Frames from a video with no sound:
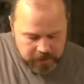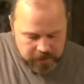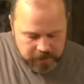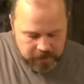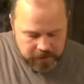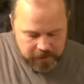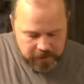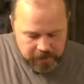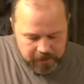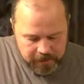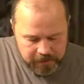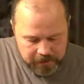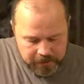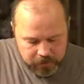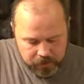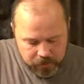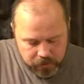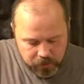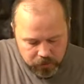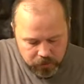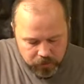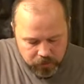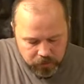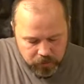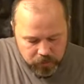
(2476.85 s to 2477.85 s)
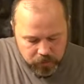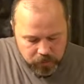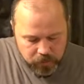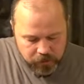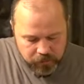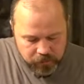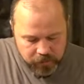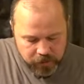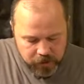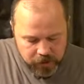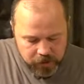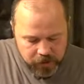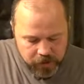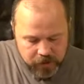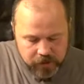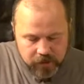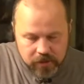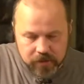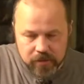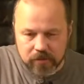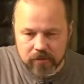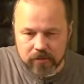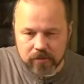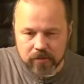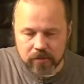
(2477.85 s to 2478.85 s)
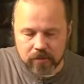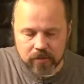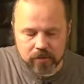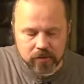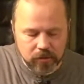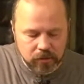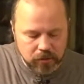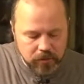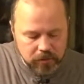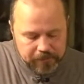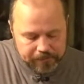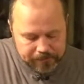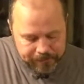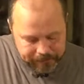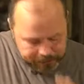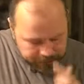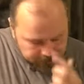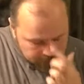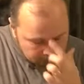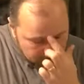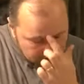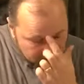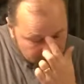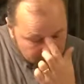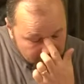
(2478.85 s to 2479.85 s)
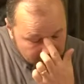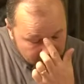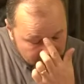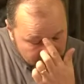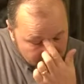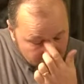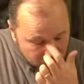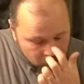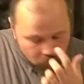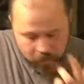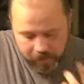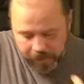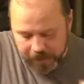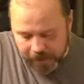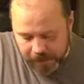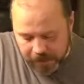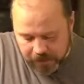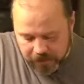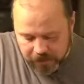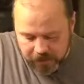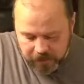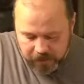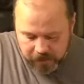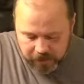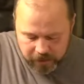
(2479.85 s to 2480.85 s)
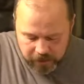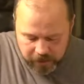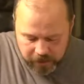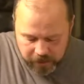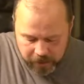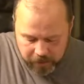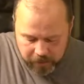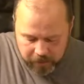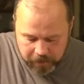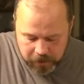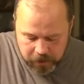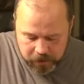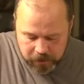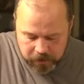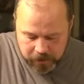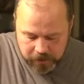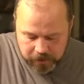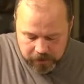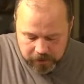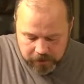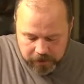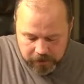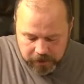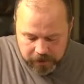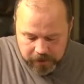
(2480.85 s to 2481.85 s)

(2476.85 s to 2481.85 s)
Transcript: uh, two versions, or two two paths. Either a person